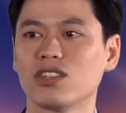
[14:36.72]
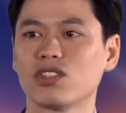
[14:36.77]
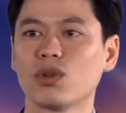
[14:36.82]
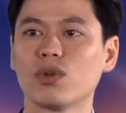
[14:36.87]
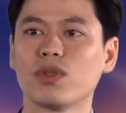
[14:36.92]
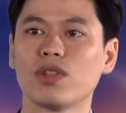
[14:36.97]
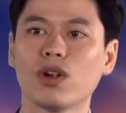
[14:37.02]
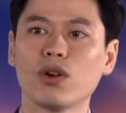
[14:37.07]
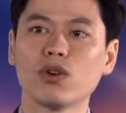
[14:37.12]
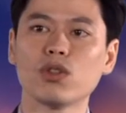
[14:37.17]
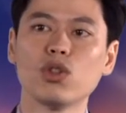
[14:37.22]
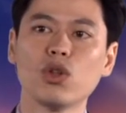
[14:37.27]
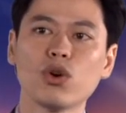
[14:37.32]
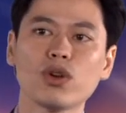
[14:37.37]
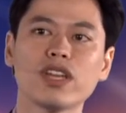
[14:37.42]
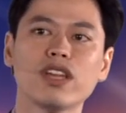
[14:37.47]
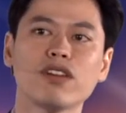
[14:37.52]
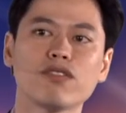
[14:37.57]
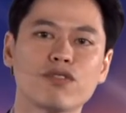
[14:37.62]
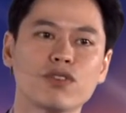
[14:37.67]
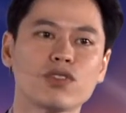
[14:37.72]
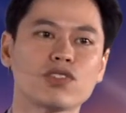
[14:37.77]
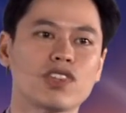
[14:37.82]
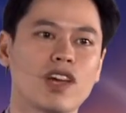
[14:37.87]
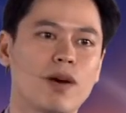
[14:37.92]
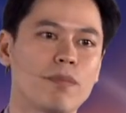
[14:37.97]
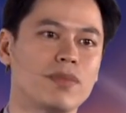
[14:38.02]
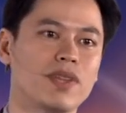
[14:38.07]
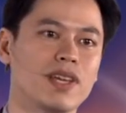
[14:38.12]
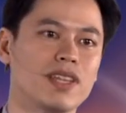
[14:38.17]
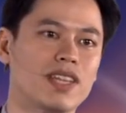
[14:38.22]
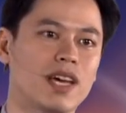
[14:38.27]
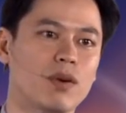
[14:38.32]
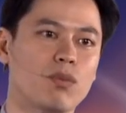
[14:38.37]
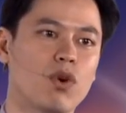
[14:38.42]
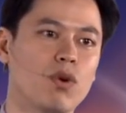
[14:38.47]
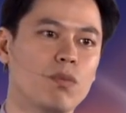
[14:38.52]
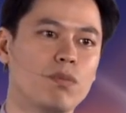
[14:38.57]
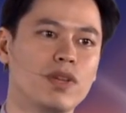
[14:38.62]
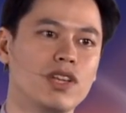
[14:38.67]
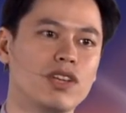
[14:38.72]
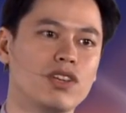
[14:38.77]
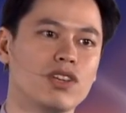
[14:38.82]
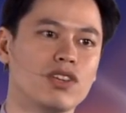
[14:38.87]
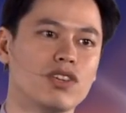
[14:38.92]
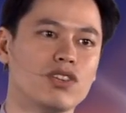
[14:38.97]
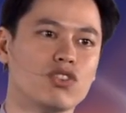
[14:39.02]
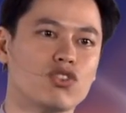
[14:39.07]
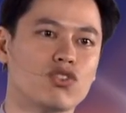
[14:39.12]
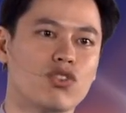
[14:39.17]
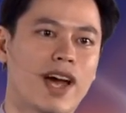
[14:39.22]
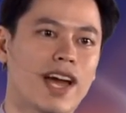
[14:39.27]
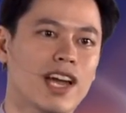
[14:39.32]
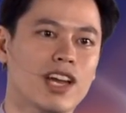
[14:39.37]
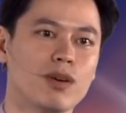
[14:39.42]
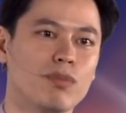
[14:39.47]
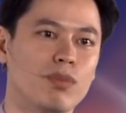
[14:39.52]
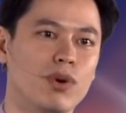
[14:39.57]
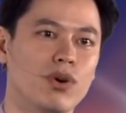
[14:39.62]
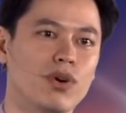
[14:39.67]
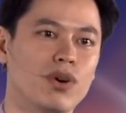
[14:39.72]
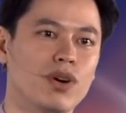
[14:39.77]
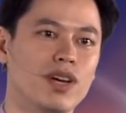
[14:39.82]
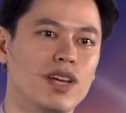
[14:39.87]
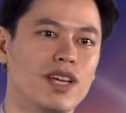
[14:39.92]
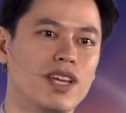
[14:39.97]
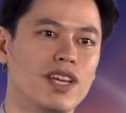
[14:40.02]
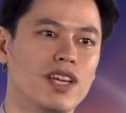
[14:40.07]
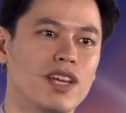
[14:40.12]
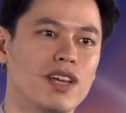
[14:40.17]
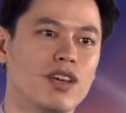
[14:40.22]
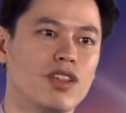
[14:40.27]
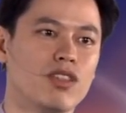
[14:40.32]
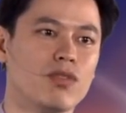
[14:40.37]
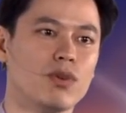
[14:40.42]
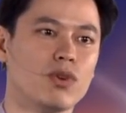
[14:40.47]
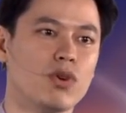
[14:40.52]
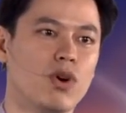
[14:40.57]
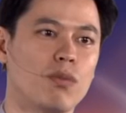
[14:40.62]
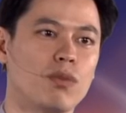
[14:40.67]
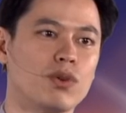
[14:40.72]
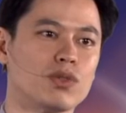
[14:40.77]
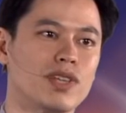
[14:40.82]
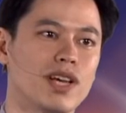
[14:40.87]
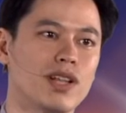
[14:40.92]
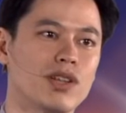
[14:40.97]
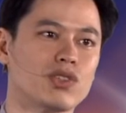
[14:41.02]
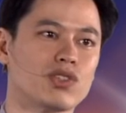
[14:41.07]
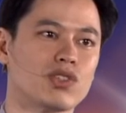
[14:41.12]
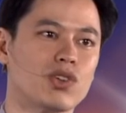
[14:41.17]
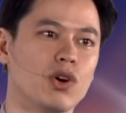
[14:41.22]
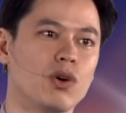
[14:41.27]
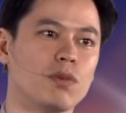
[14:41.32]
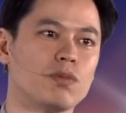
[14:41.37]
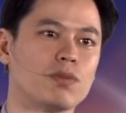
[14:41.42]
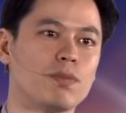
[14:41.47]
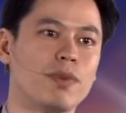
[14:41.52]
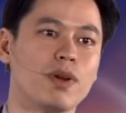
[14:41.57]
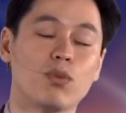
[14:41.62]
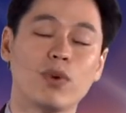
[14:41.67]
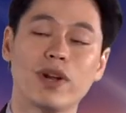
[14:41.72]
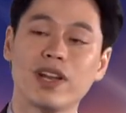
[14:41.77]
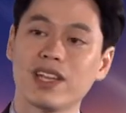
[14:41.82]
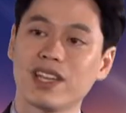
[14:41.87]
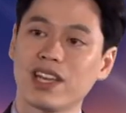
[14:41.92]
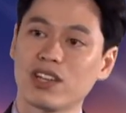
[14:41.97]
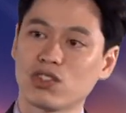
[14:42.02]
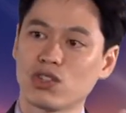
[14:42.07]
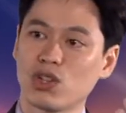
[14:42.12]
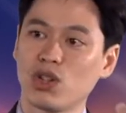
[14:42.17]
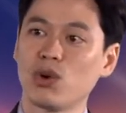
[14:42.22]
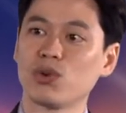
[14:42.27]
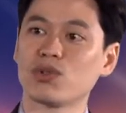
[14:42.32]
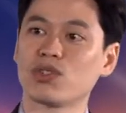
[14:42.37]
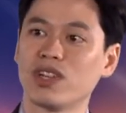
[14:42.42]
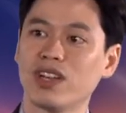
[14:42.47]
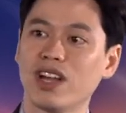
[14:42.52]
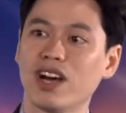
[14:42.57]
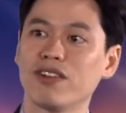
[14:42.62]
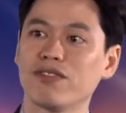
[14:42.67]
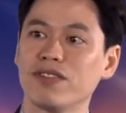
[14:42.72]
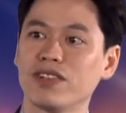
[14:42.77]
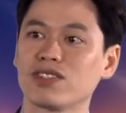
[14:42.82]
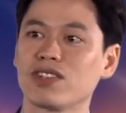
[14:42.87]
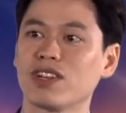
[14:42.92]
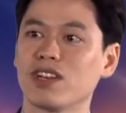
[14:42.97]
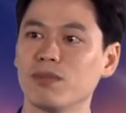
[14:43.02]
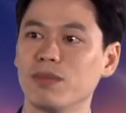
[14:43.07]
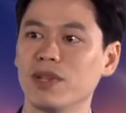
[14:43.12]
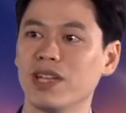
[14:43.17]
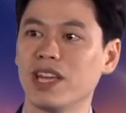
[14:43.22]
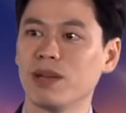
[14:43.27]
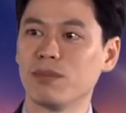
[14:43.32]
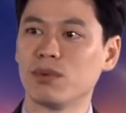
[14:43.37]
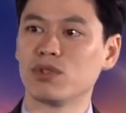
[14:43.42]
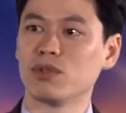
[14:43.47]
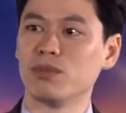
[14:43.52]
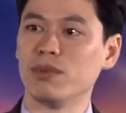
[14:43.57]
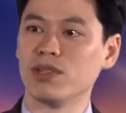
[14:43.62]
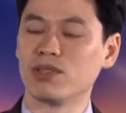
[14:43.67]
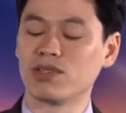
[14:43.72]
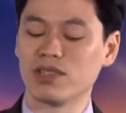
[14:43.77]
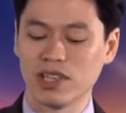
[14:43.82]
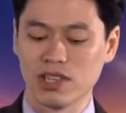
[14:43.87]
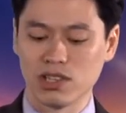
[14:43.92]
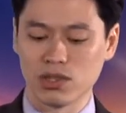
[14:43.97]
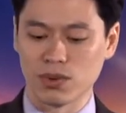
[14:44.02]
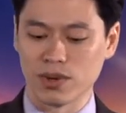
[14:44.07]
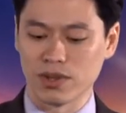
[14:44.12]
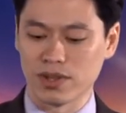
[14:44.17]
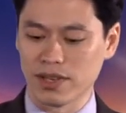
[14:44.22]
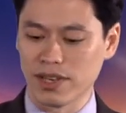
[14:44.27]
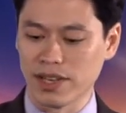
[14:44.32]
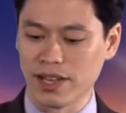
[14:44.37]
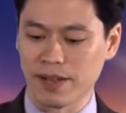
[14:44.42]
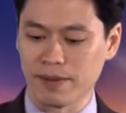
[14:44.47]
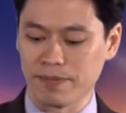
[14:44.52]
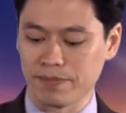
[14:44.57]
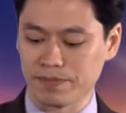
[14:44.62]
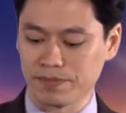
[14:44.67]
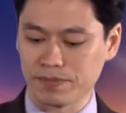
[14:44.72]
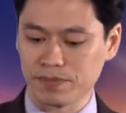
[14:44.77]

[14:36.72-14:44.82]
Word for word: So they're looking for something that won't be trackable through normal telescopes, but when it gets close enough, it's going to be able to be seen during the day.